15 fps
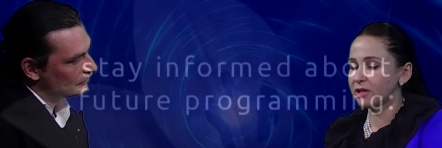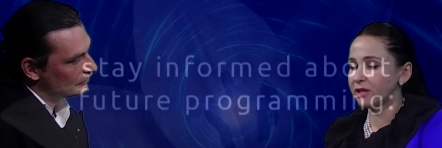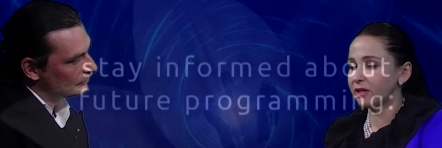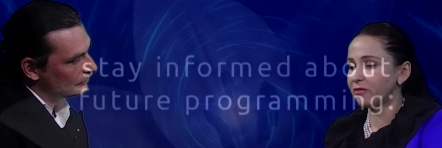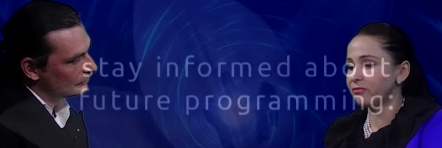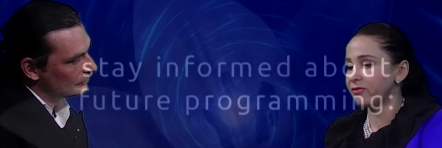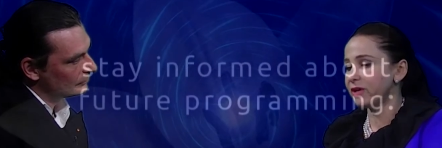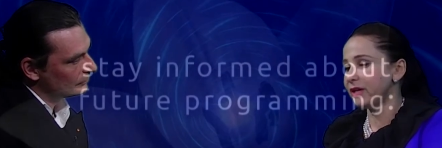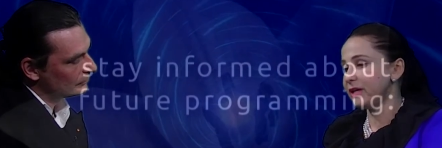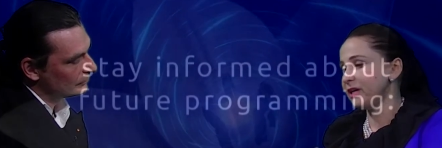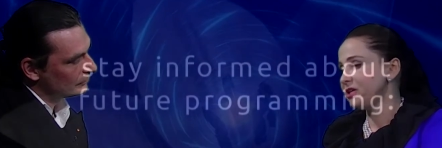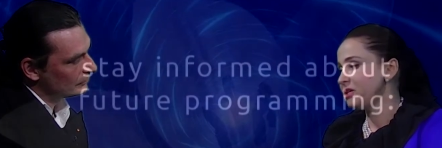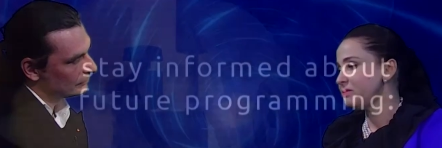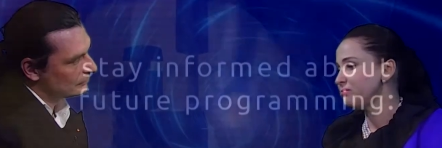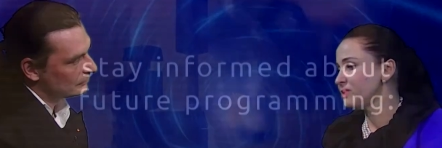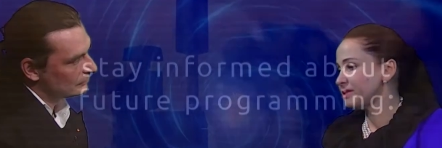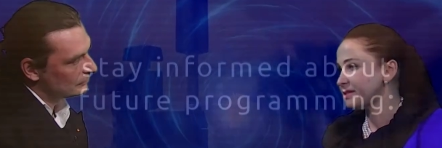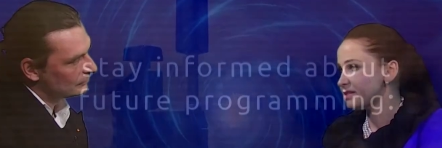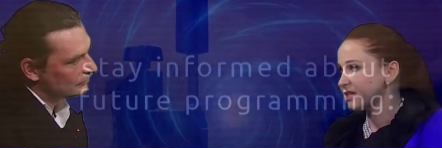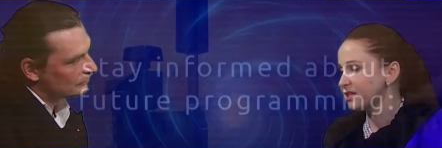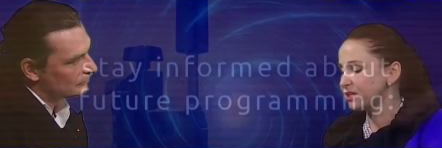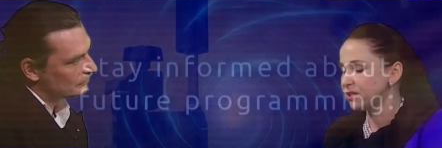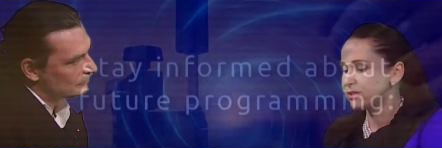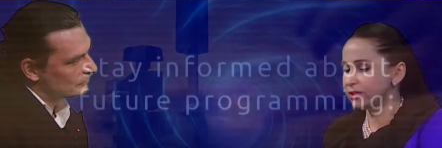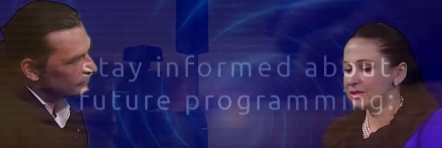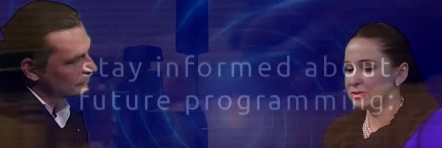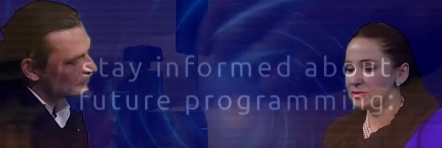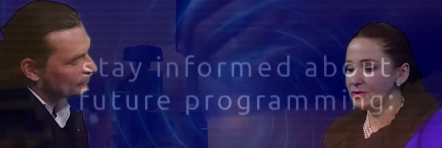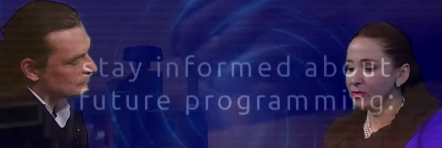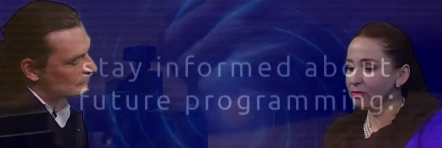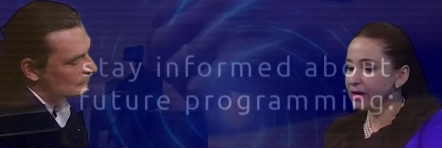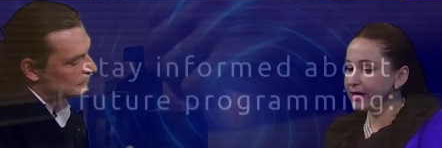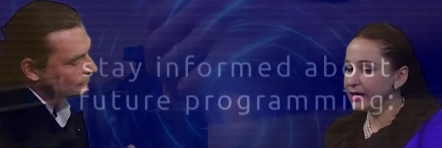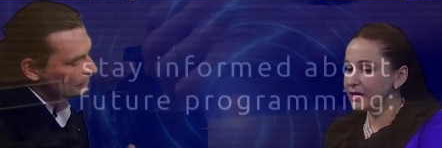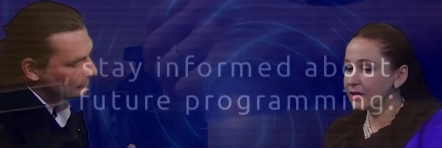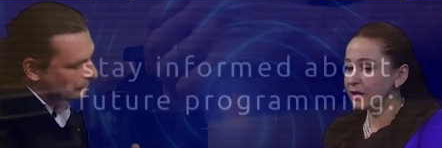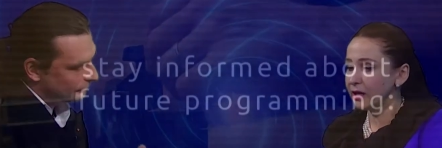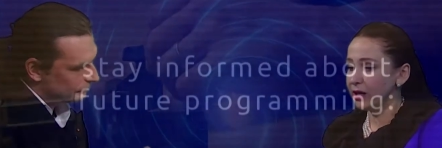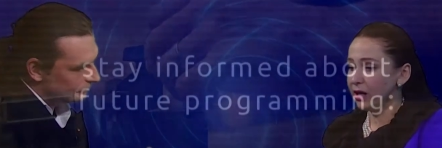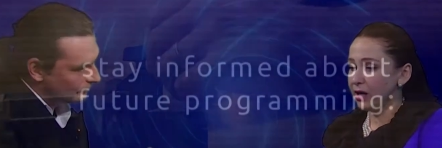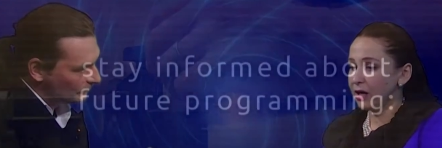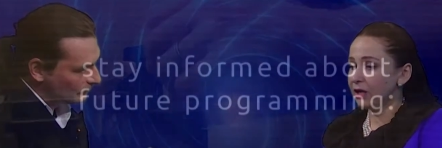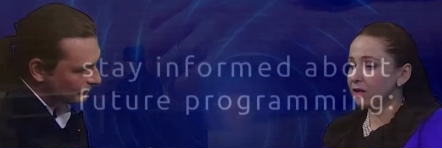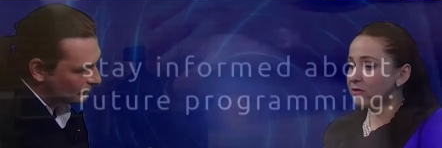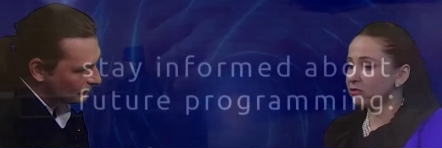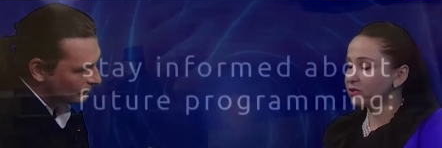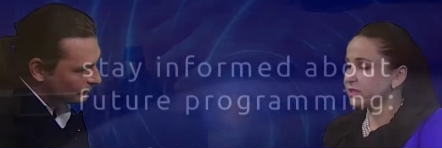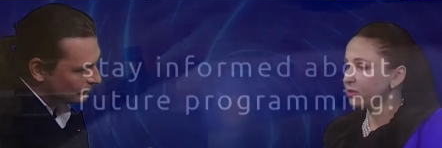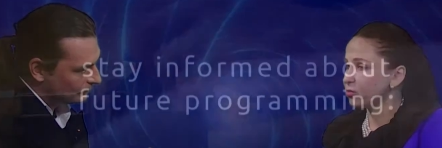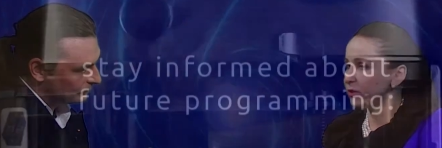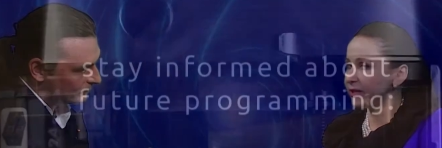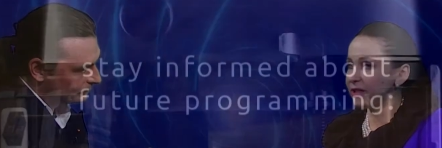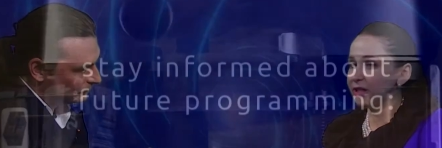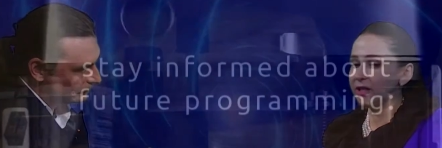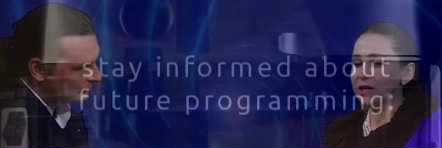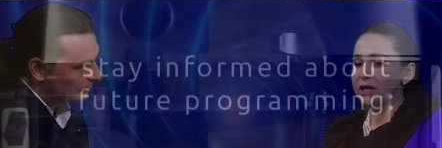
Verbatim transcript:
Speaker 1: of any mistake that you make along the way.